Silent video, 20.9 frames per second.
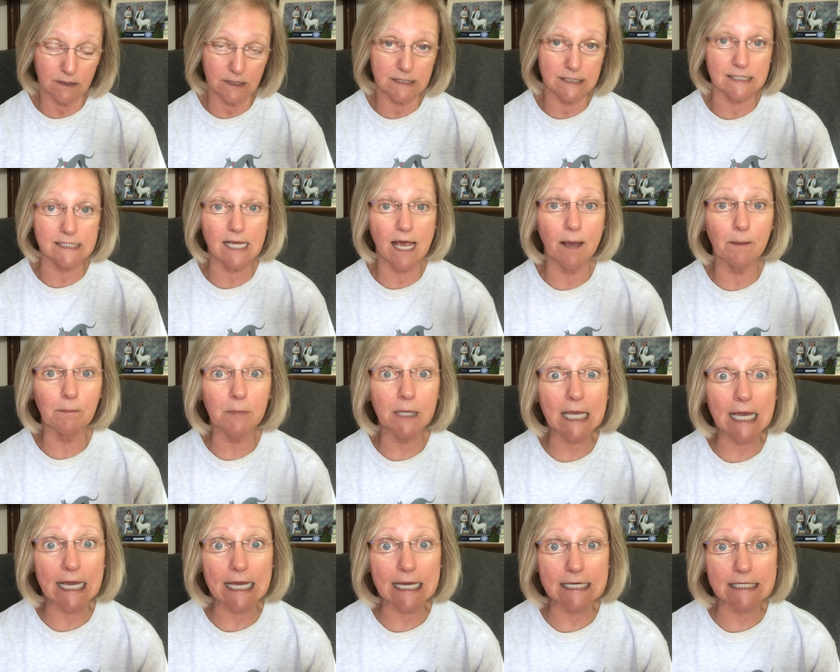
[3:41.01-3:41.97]
In some
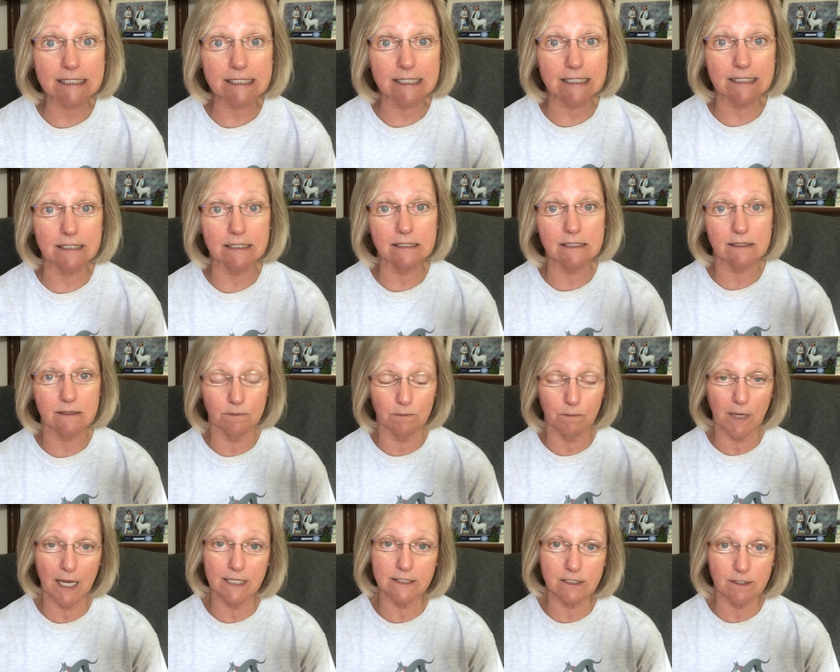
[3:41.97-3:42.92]
cases,
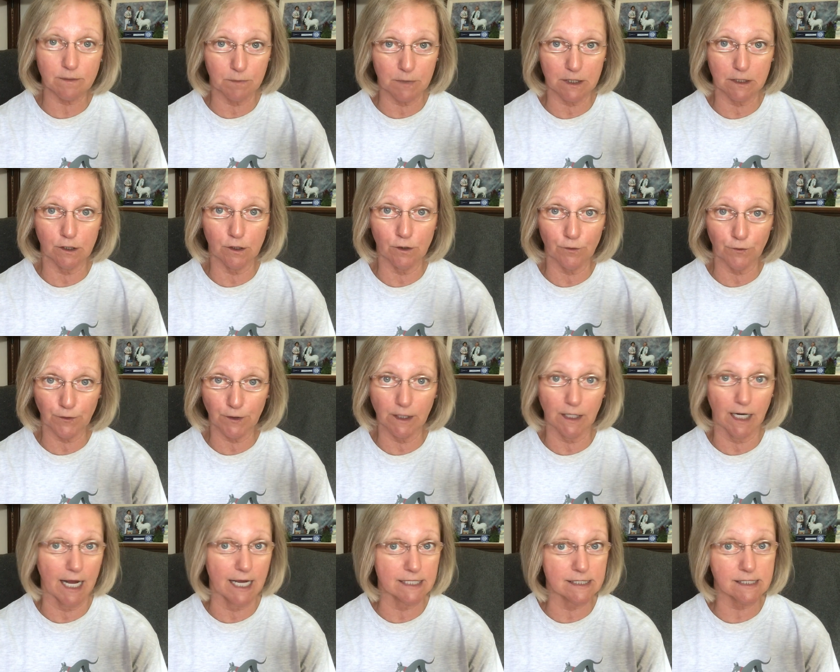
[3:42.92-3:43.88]
pets have been
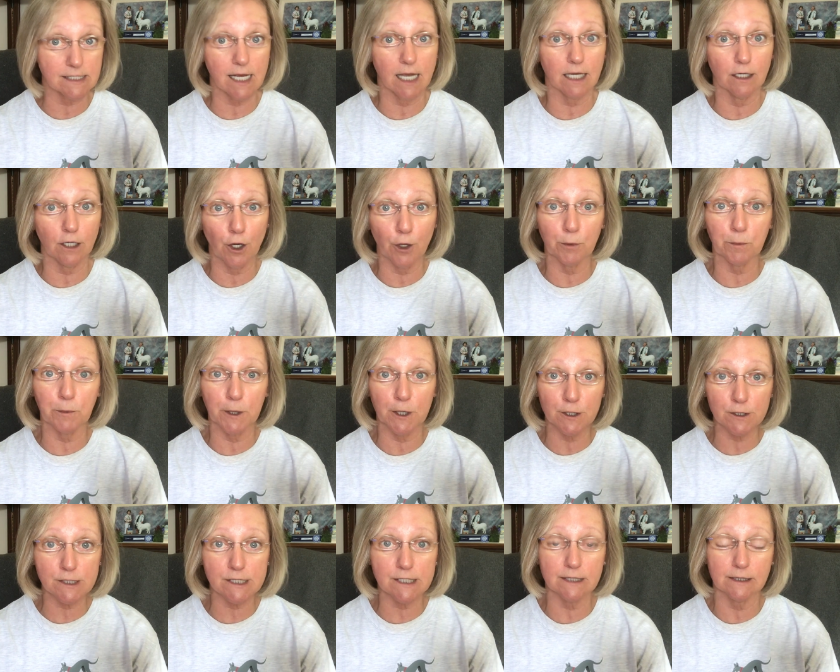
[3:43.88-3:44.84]
euthanized, I know
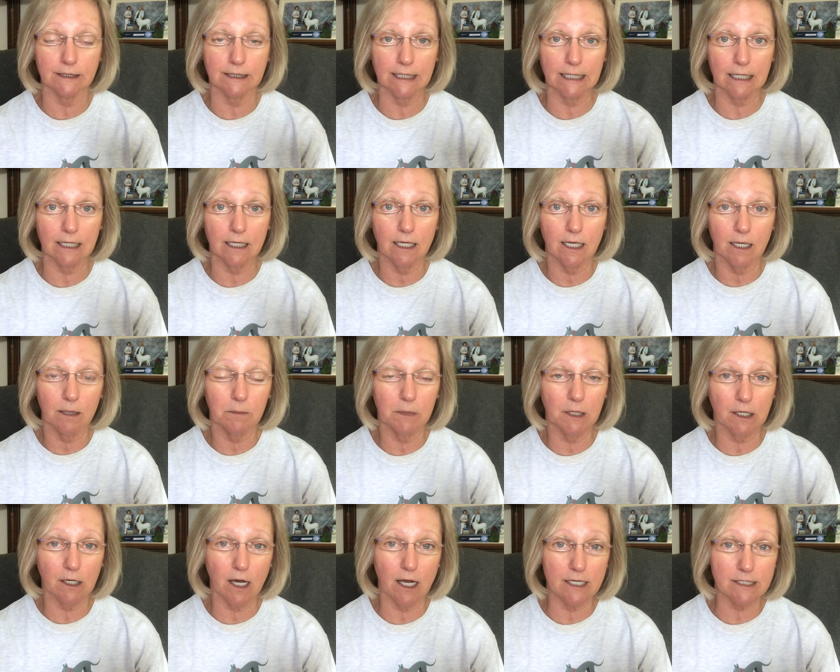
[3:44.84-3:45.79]
personally,
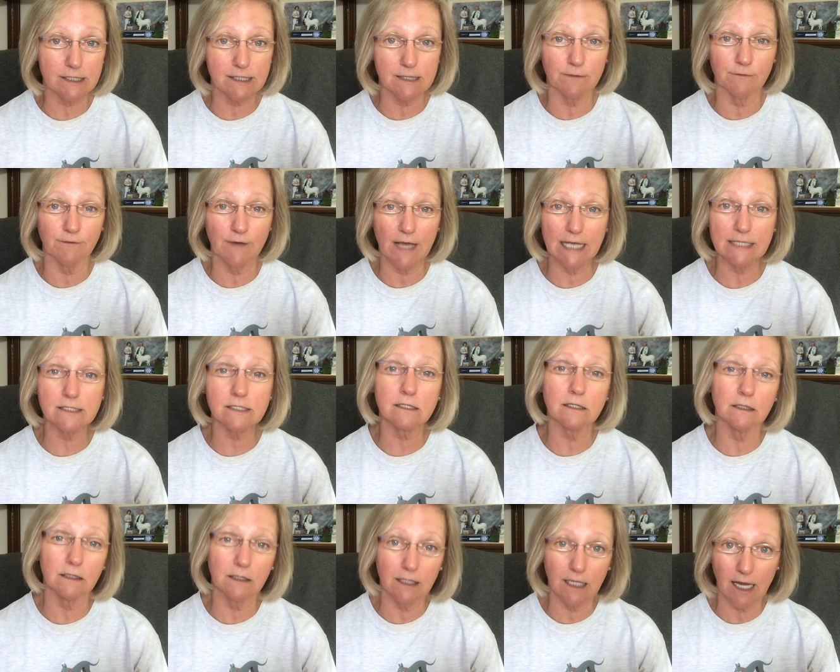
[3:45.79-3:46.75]
because the vets
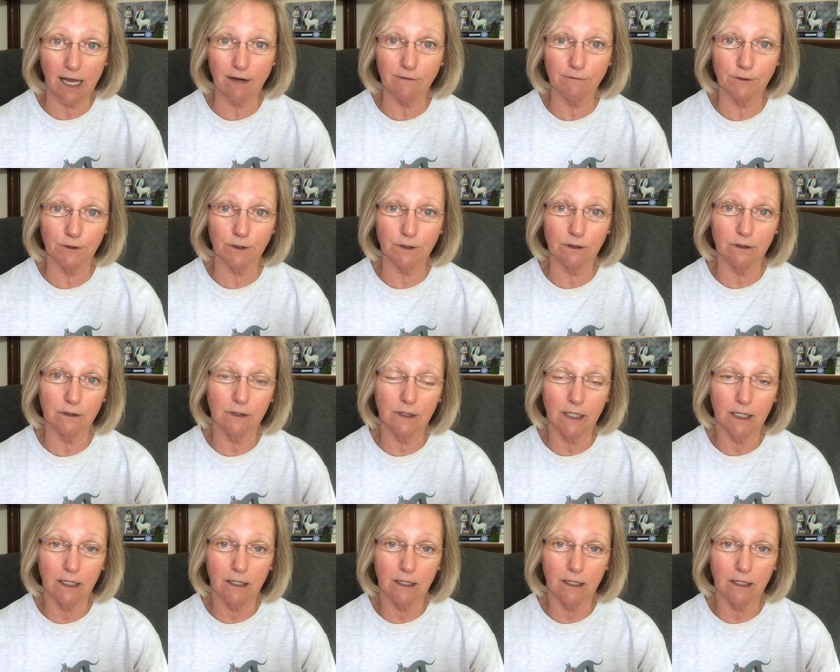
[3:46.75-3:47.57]
could never